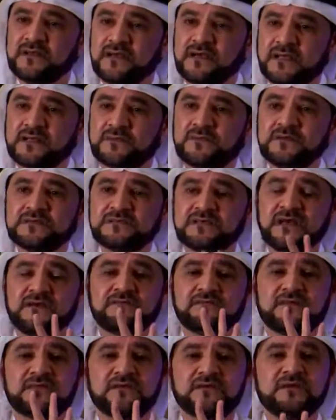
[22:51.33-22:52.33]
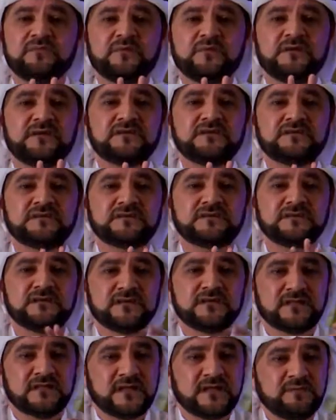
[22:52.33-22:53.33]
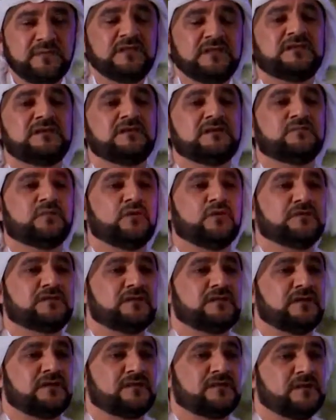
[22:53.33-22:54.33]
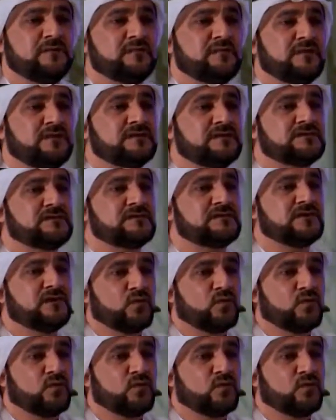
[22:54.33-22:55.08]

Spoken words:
it means they have the 3 pillars, the meeting point in the 3 pillars,